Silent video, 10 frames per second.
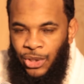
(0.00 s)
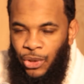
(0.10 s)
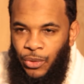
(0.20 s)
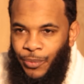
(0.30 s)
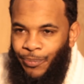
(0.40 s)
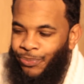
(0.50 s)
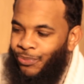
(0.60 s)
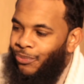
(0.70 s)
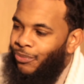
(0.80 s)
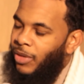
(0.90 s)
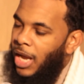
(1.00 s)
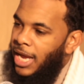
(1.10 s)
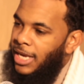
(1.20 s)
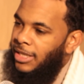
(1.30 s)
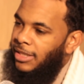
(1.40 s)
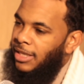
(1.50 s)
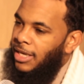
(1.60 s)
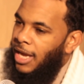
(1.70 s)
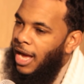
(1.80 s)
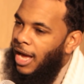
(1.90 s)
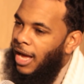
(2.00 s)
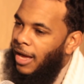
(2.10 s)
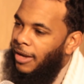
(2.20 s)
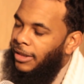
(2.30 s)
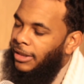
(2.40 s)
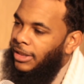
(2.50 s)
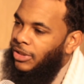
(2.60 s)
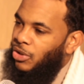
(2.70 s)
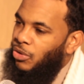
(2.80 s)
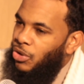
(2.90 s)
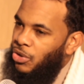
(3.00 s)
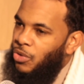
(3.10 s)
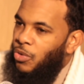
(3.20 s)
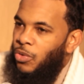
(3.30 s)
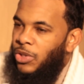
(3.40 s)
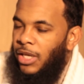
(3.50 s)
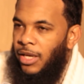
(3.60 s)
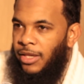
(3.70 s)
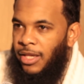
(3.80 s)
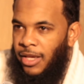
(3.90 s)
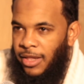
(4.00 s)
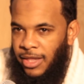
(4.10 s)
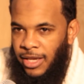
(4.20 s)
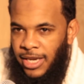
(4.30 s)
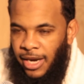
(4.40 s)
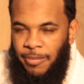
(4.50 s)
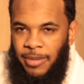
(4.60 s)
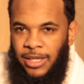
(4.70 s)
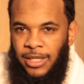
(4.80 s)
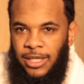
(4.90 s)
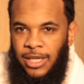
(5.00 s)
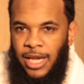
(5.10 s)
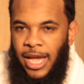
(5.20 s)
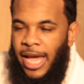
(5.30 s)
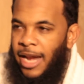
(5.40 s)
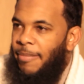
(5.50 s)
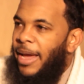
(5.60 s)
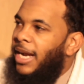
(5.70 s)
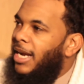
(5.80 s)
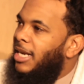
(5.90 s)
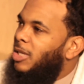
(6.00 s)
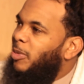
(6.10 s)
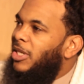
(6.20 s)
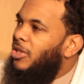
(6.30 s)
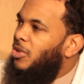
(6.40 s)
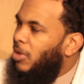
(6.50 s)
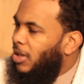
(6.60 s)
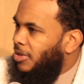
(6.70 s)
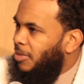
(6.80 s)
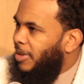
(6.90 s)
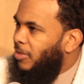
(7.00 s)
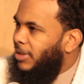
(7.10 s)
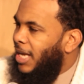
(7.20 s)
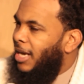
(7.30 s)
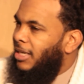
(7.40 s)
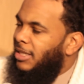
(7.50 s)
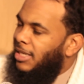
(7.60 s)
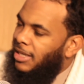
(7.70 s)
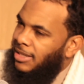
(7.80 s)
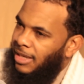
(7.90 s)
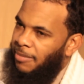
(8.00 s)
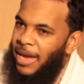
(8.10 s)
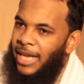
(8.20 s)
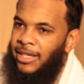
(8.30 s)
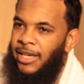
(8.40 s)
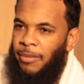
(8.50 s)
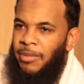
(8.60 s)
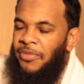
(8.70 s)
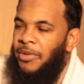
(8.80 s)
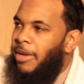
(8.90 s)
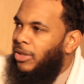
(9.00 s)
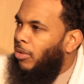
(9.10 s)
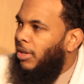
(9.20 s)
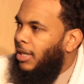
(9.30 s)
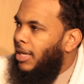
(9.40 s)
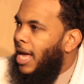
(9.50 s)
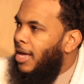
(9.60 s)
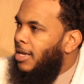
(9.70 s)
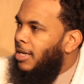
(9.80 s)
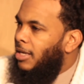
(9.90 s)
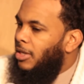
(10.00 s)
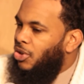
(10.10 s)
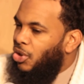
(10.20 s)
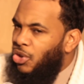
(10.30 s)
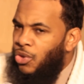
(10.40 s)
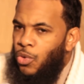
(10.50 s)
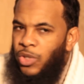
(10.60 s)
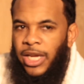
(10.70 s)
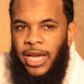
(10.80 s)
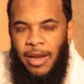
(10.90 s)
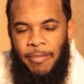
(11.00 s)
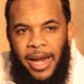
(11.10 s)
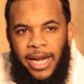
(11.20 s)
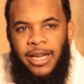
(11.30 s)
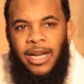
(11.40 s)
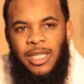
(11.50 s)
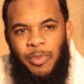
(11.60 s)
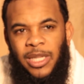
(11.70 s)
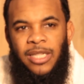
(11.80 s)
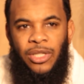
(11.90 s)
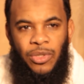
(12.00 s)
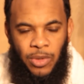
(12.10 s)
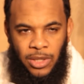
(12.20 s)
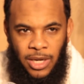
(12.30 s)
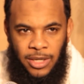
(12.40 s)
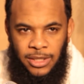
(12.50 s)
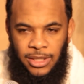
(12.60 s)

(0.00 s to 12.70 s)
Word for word: two is, uh, is to use the, the ni'mah in a manner that is pleasing to Allah subhanahu wa ta'ala. Isti'mal al-ni'mah fima yuridillah. To use it in a manner that is pleasing to Allah.